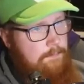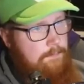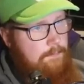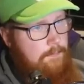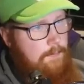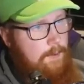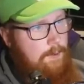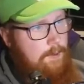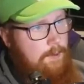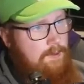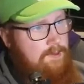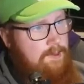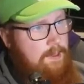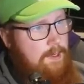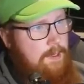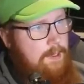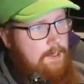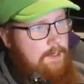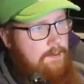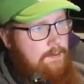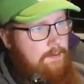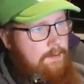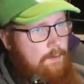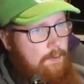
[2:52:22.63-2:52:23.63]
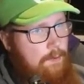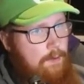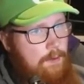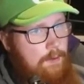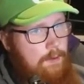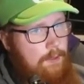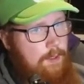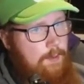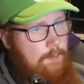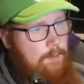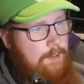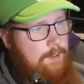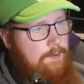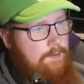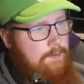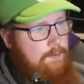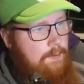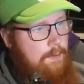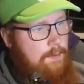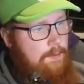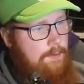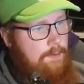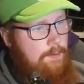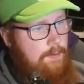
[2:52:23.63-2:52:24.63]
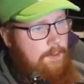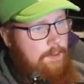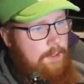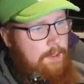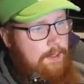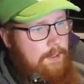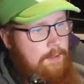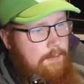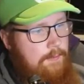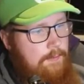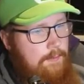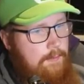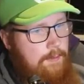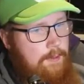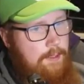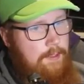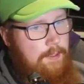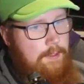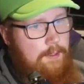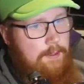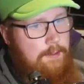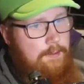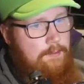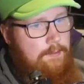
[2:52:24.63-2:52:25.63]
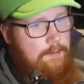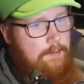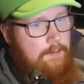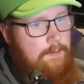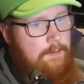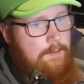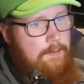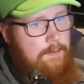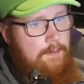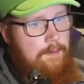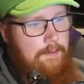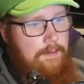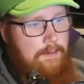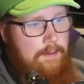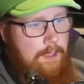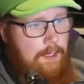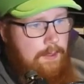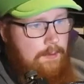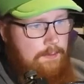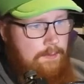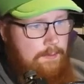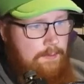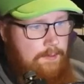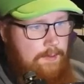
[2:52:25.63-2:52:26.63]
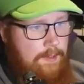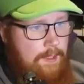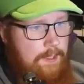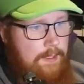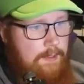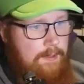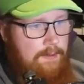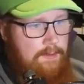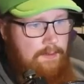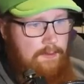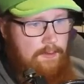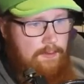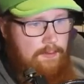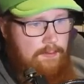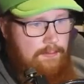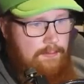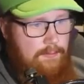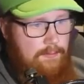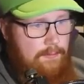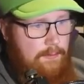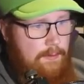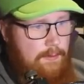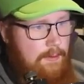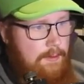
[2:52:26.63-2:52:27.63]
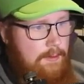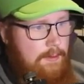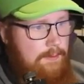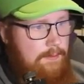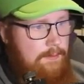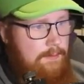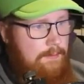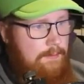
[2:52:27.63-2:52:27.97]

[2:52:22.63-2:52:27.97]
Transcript: Oh, there's a high score on how many stars you get. I didn't realize. I was just getting the stars for fun.